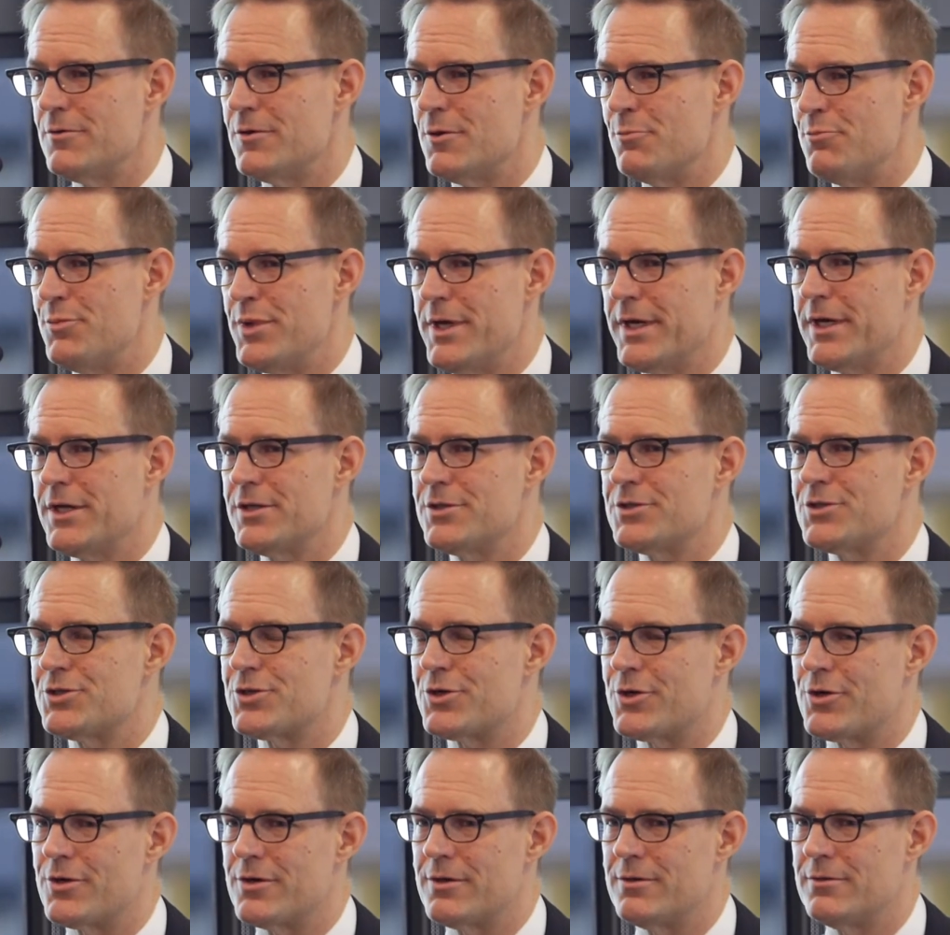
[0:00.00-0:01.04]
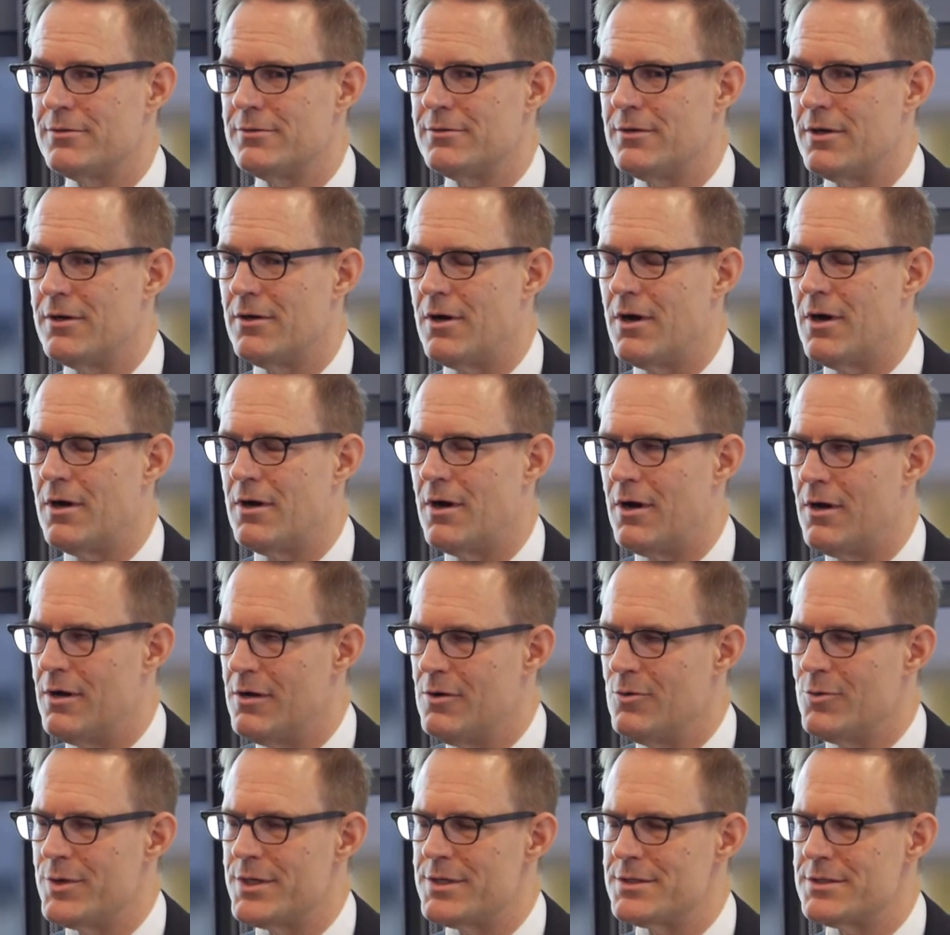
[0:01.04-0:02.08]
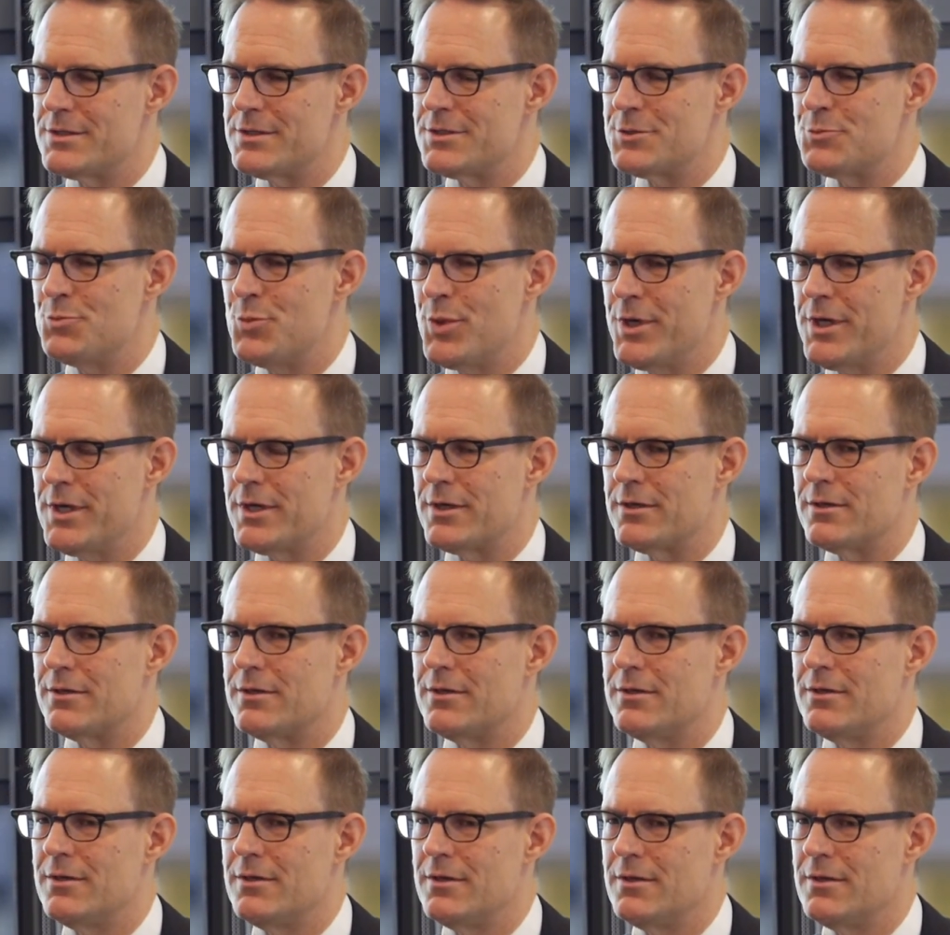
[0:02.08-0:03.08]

the big concern always has been